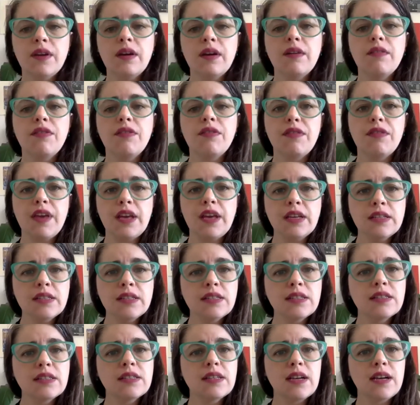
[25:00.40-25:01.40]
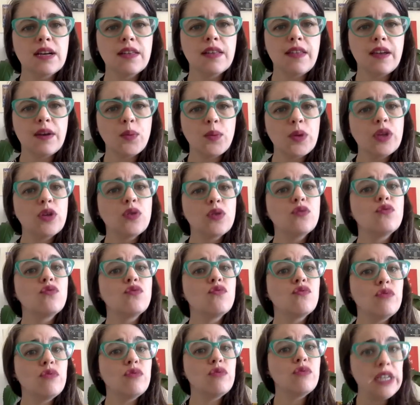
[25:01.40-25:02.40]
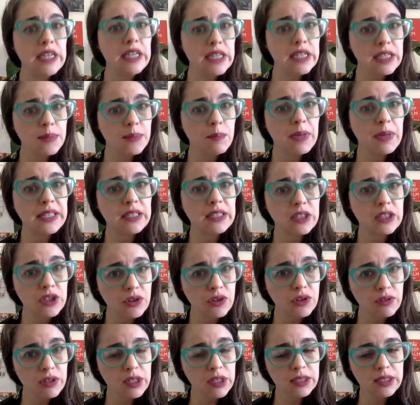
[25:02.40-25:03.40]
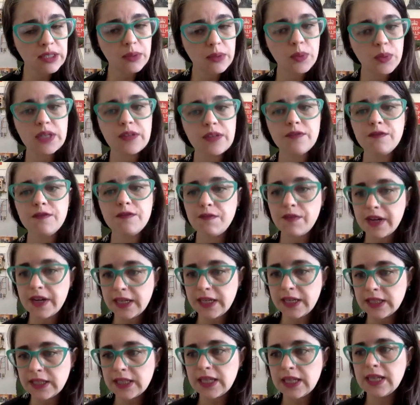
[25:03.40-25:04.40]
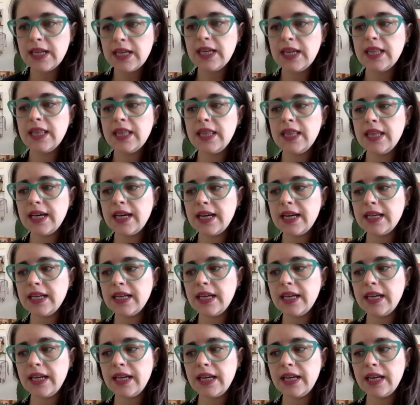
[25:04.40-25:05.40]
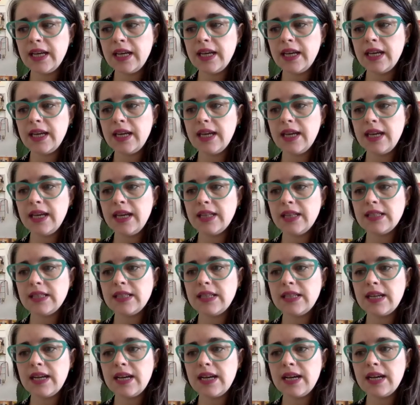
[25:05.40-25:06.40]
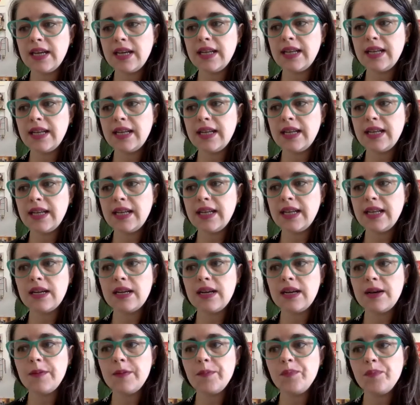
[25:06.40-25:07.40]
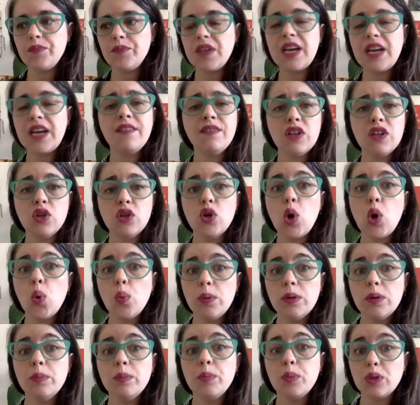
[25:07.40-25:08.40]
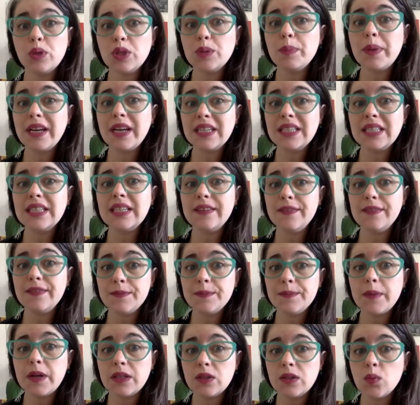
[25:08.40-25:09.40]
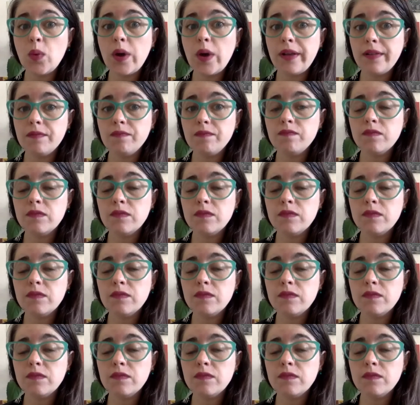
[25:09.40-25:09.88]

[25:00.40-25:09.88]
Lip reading: are things that we could read, material that we can find that they have a global perspective as well.